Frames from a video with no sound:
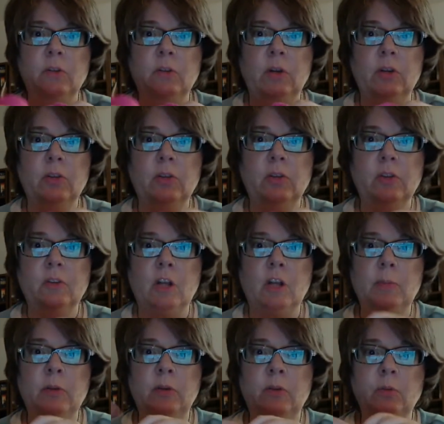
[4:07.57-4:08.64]
across the
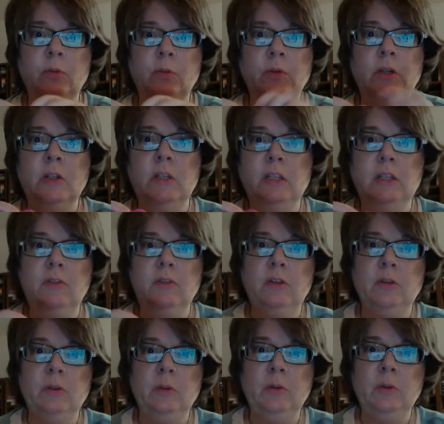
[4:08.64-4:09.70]
top, and it'll really give
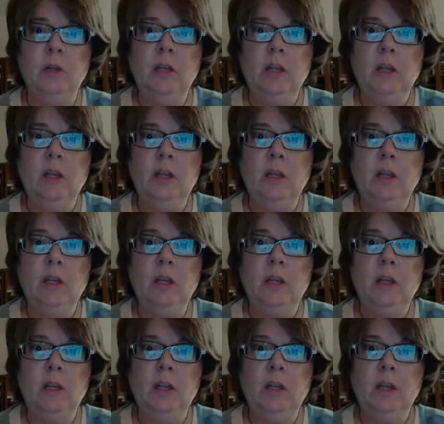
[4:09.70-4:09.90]
you